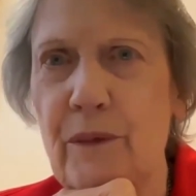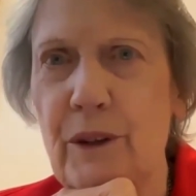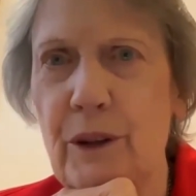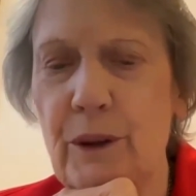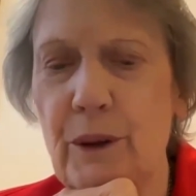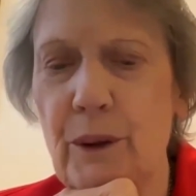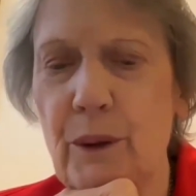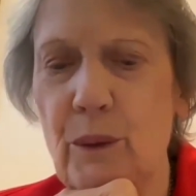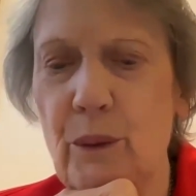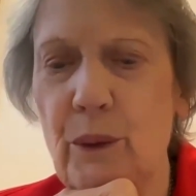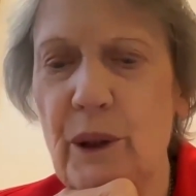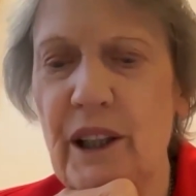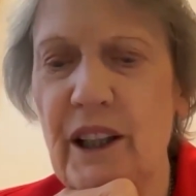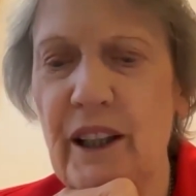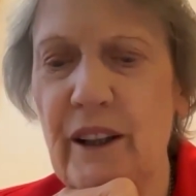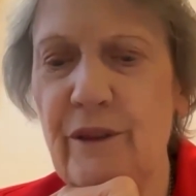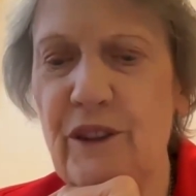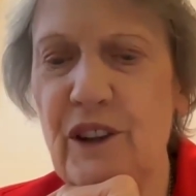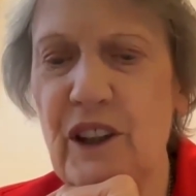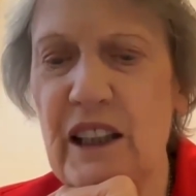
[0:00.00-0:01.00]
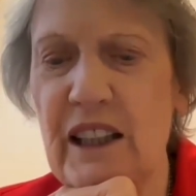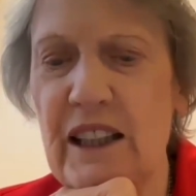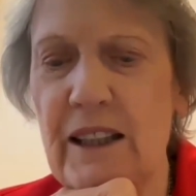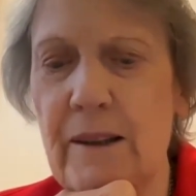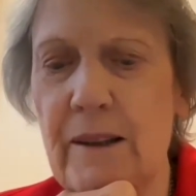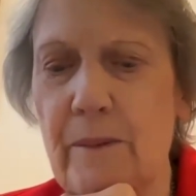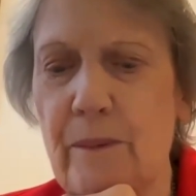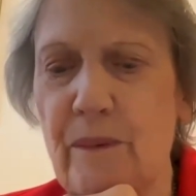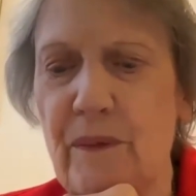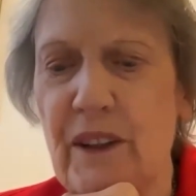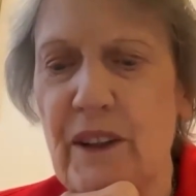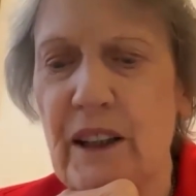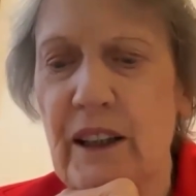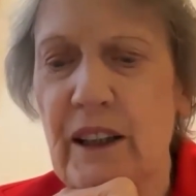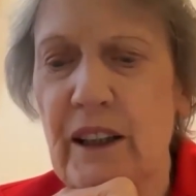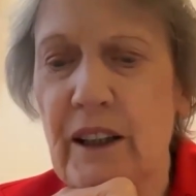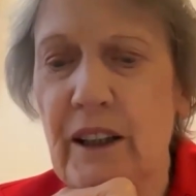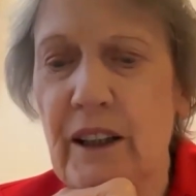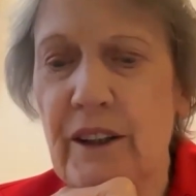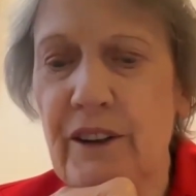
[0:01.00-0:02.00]
We have the
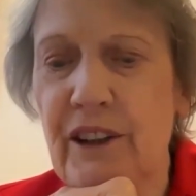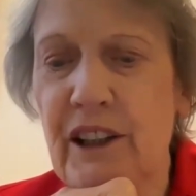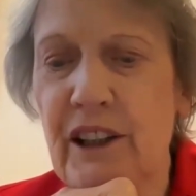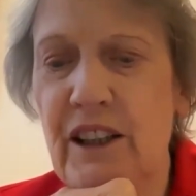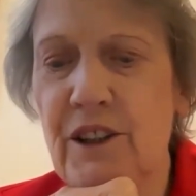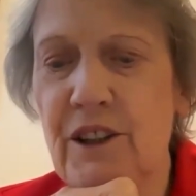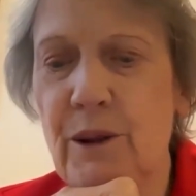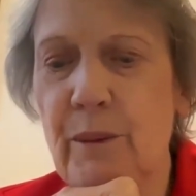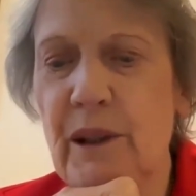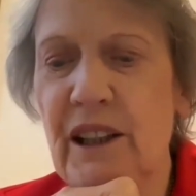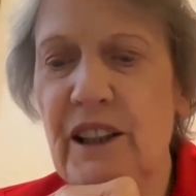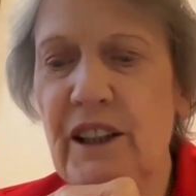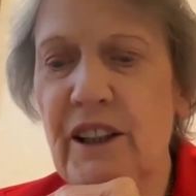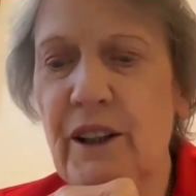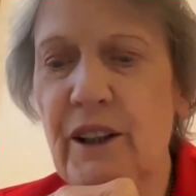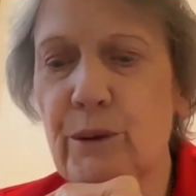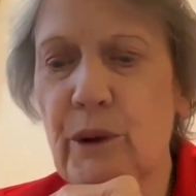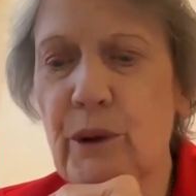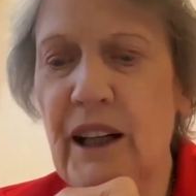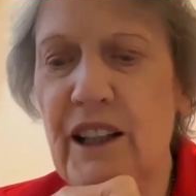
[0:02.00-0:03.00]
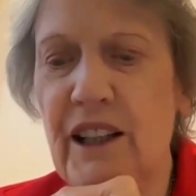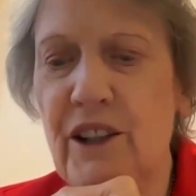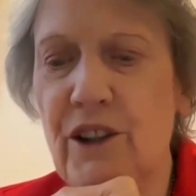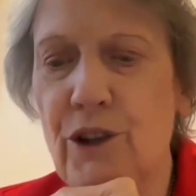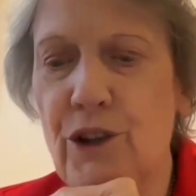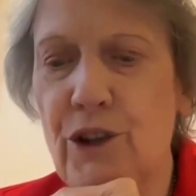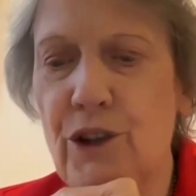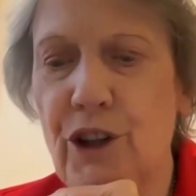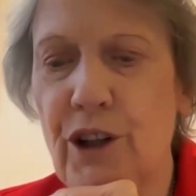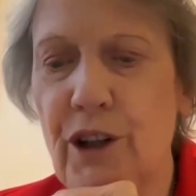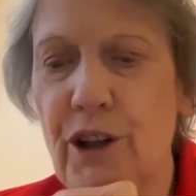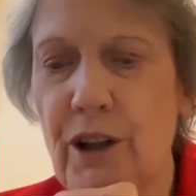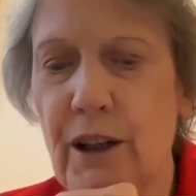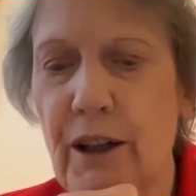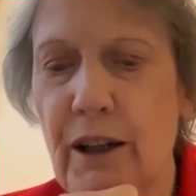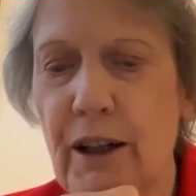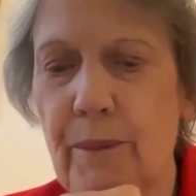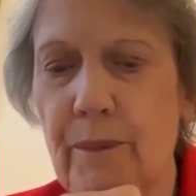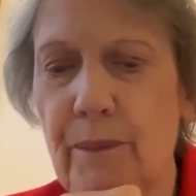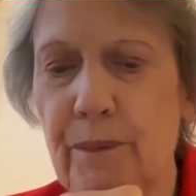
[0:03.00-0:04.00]
intermediate
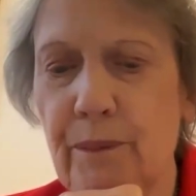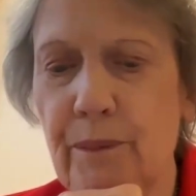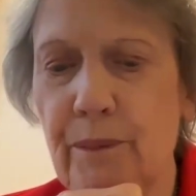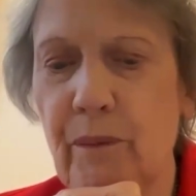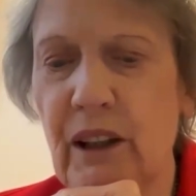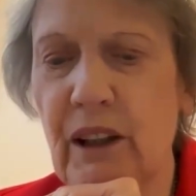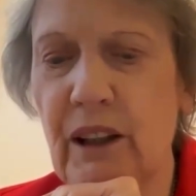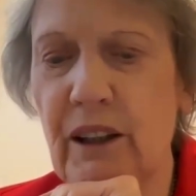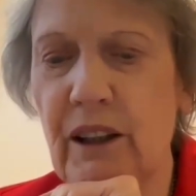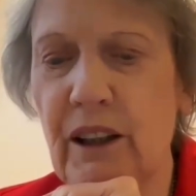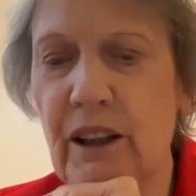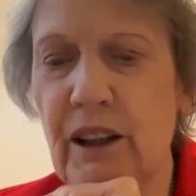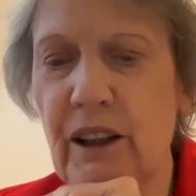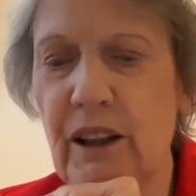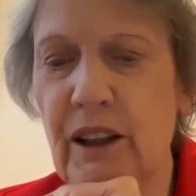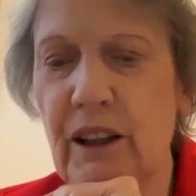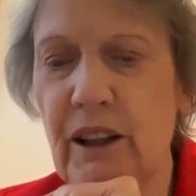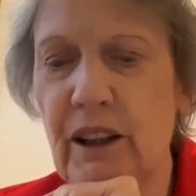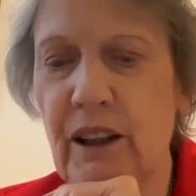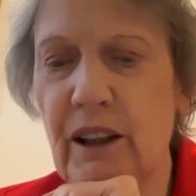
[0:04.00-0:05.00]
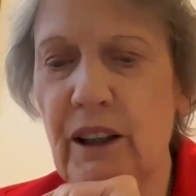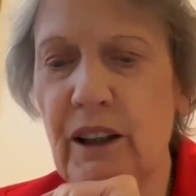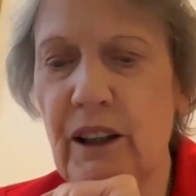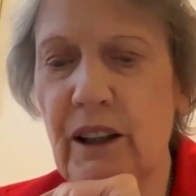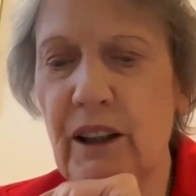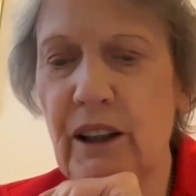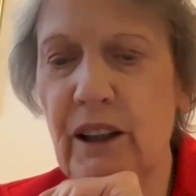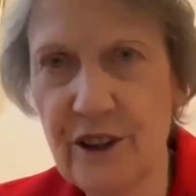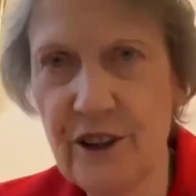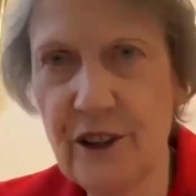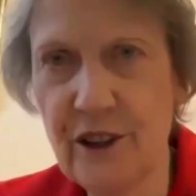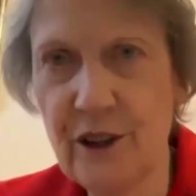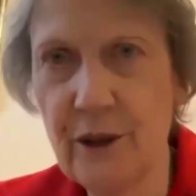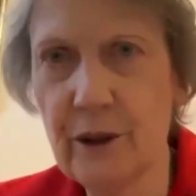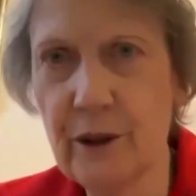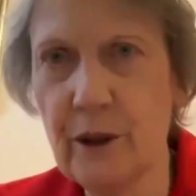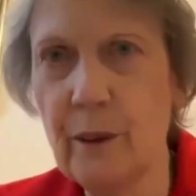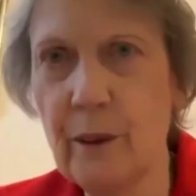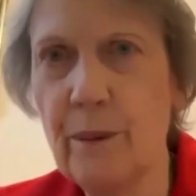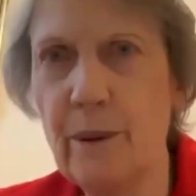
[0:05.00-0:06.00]
range
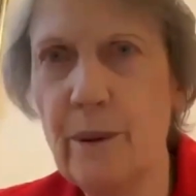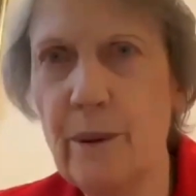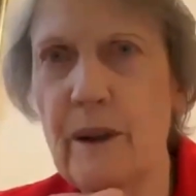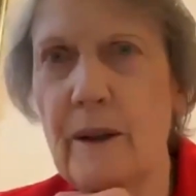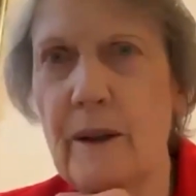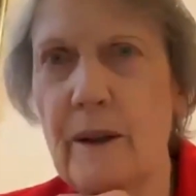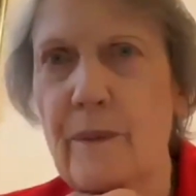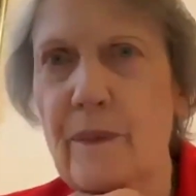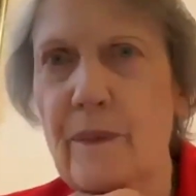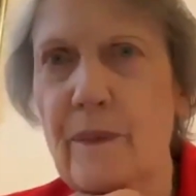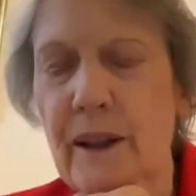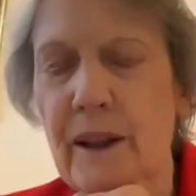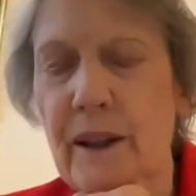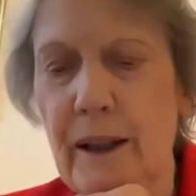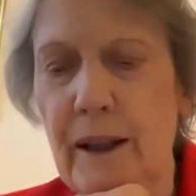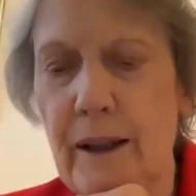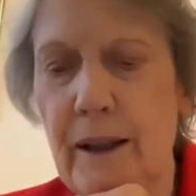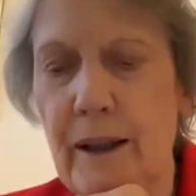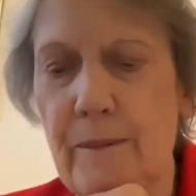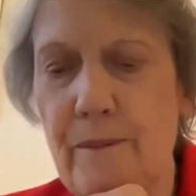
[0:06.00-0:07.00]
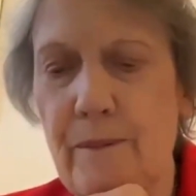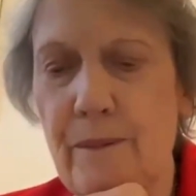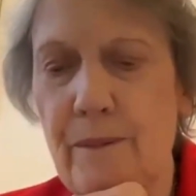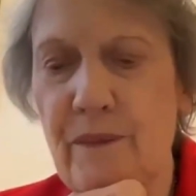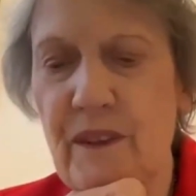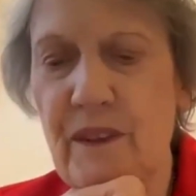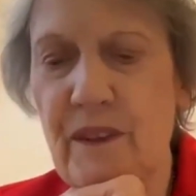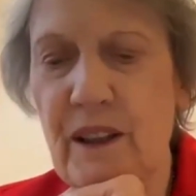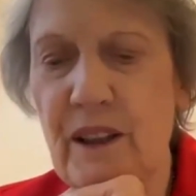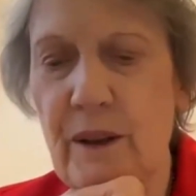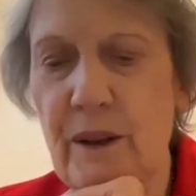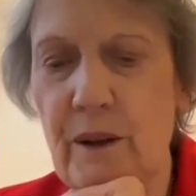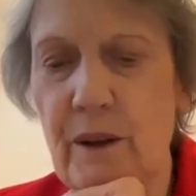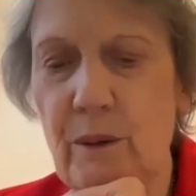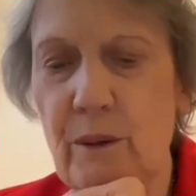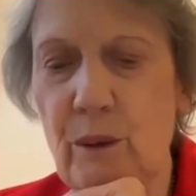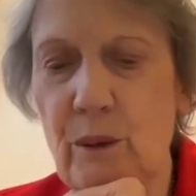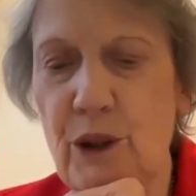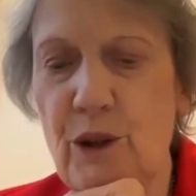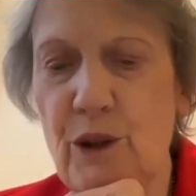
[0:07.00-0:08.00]
treaty, which very much
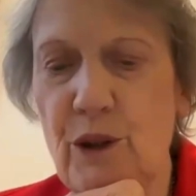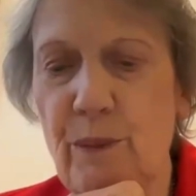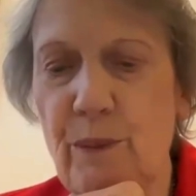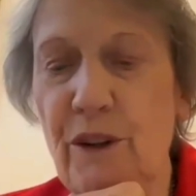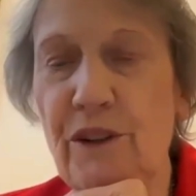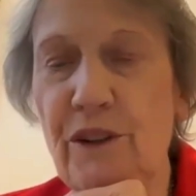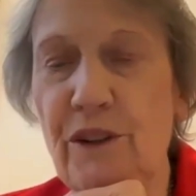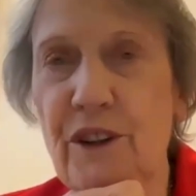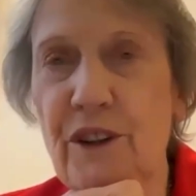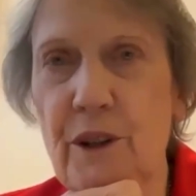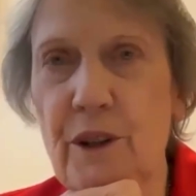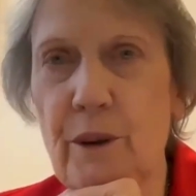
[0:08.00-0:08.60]
applied to Europe,